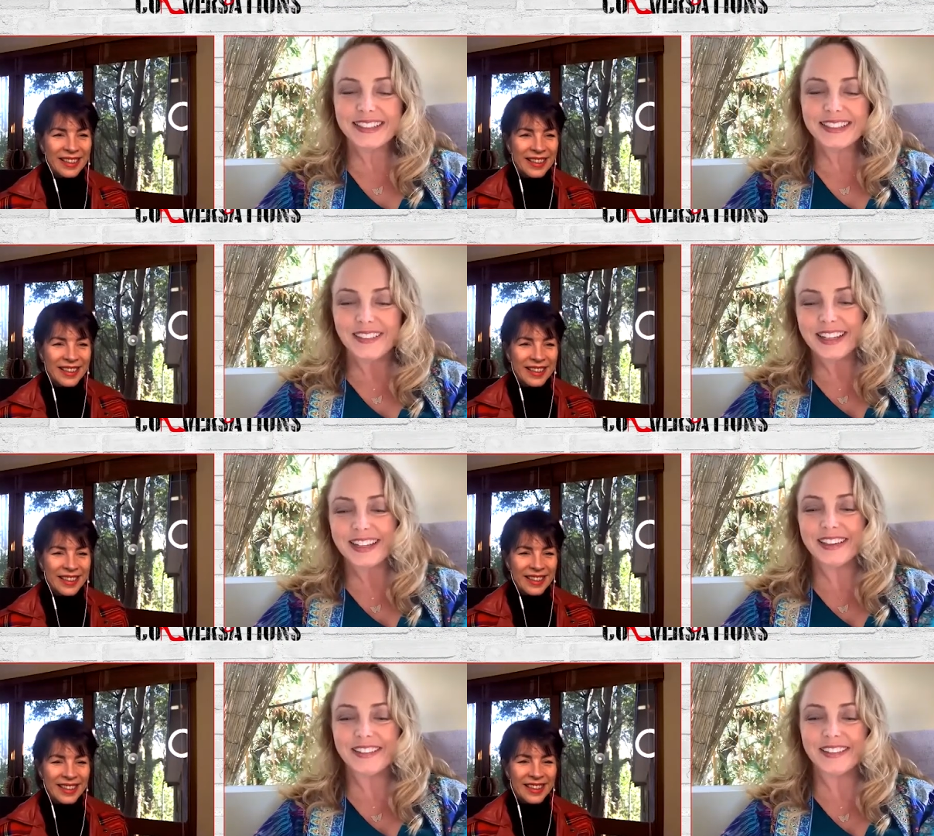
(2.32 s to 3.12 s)
Speaker 1: How are
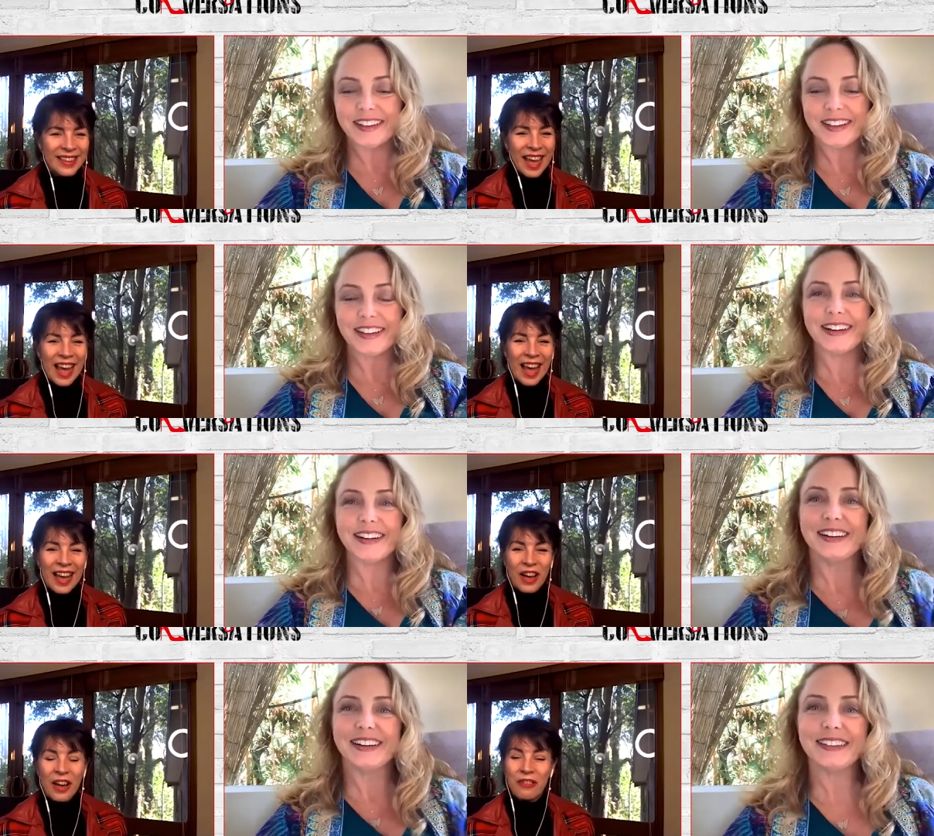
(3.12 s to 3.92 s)
you?
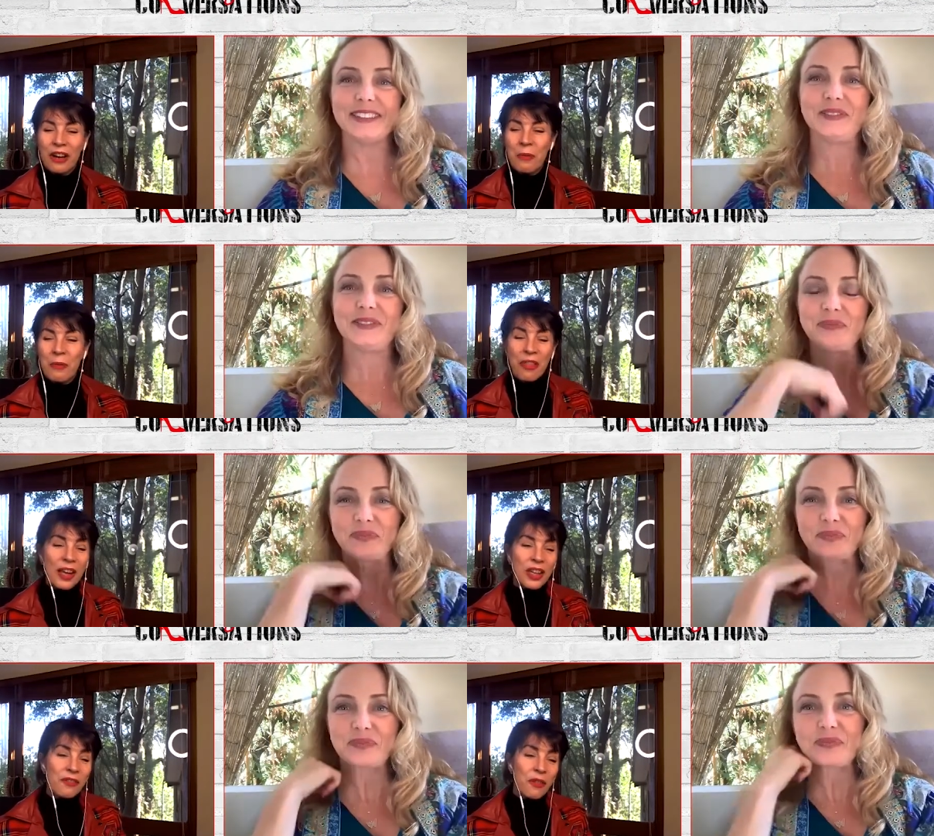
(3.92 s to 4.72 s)
Yeah, going very well.
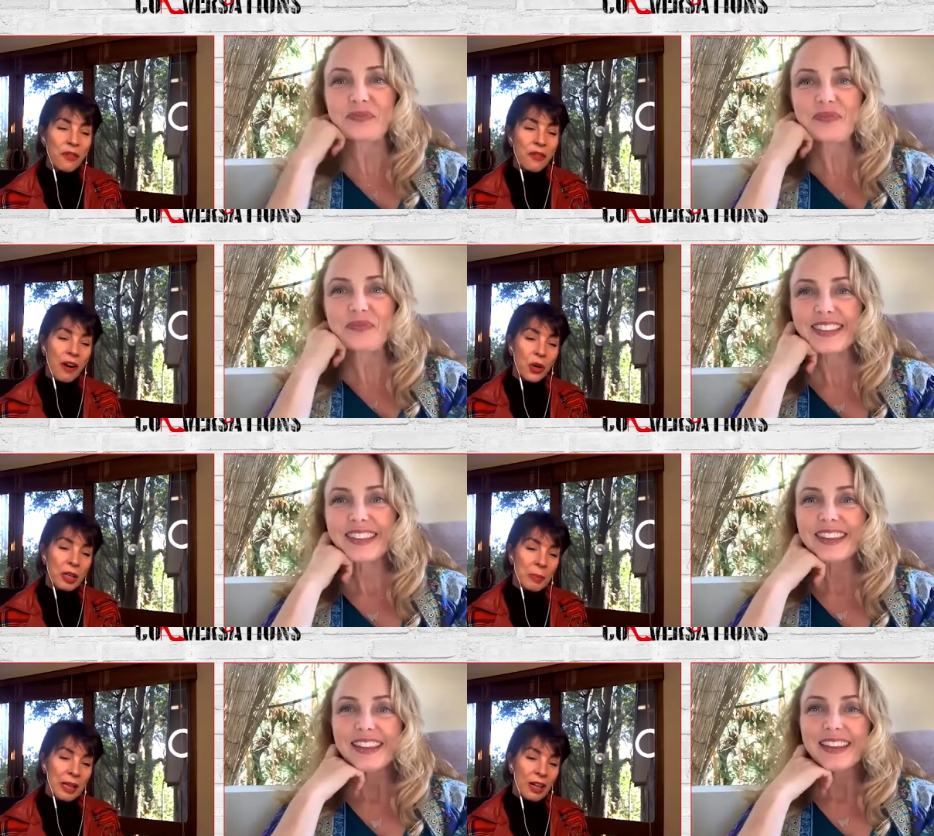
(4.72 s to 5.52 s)
Thank you for wearing your
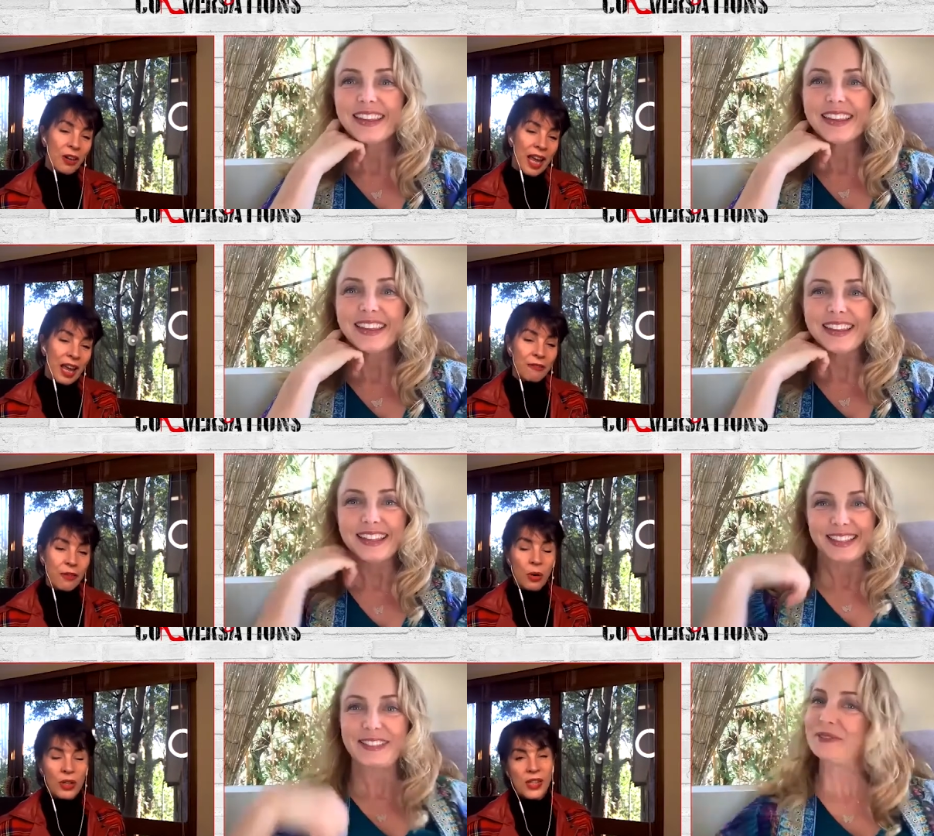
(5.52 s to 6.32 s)
Camilla again
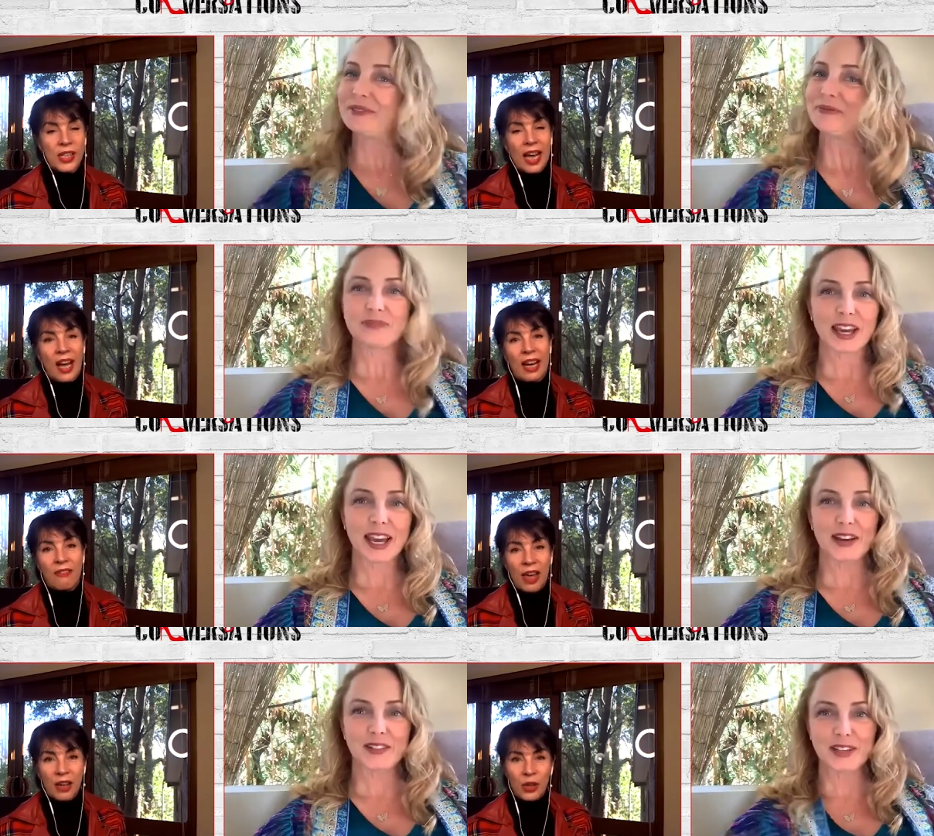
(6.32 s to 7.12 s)
for us today. I, I love
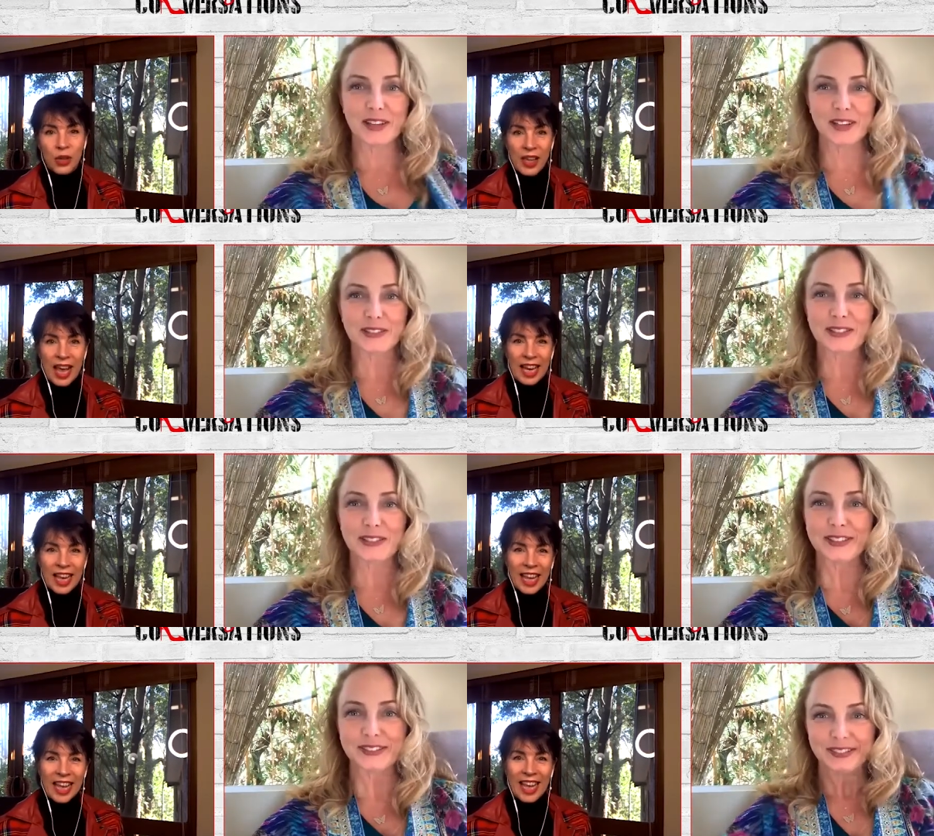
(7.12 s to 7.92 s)
have, that you, you know, do that.
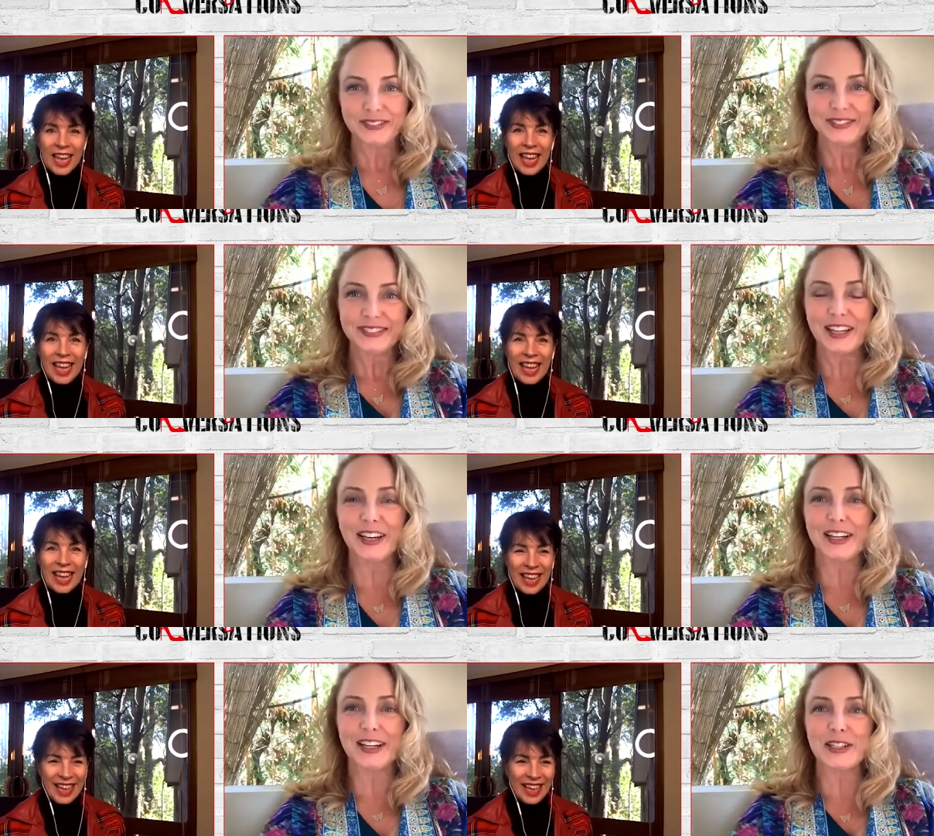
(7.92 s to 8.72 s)
Speaker 2: I
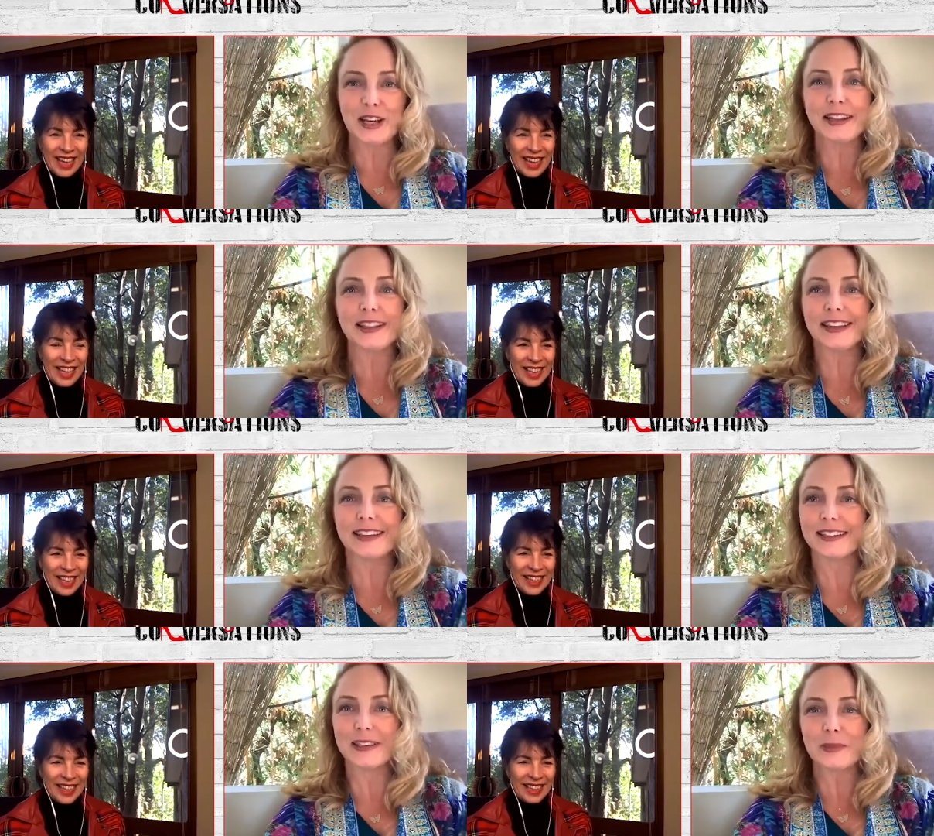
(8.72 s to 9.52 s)
got to don
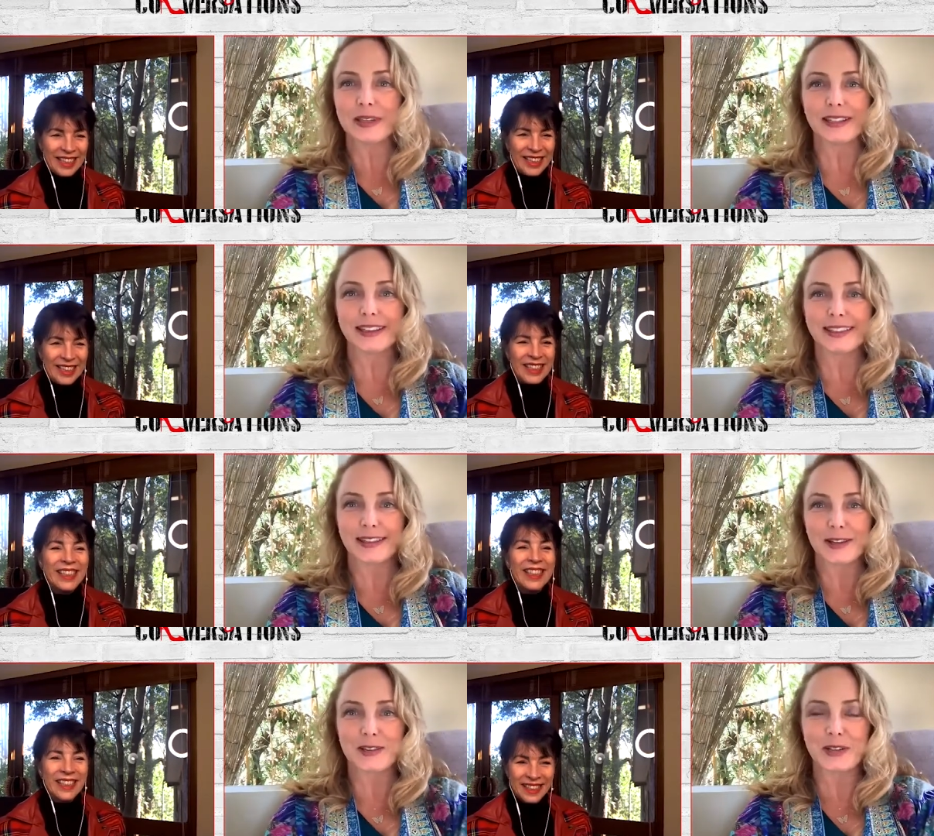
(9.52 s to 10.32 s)
the Camilla and the
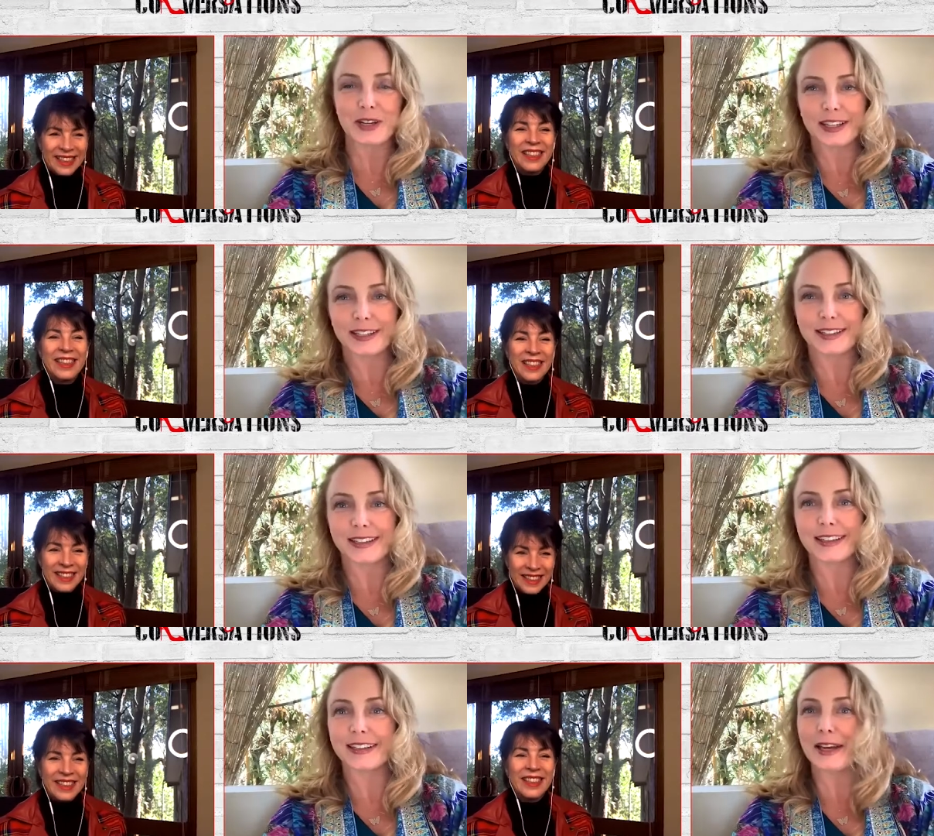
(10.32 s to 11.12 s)
Australian
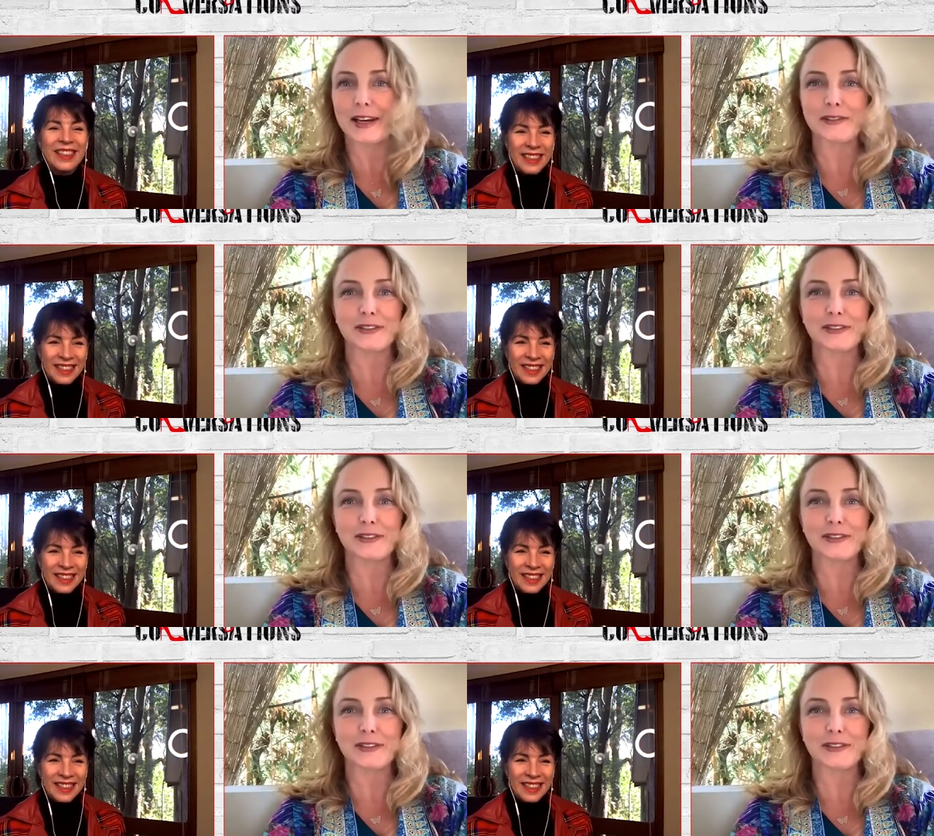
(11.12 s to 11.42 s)
uh, love.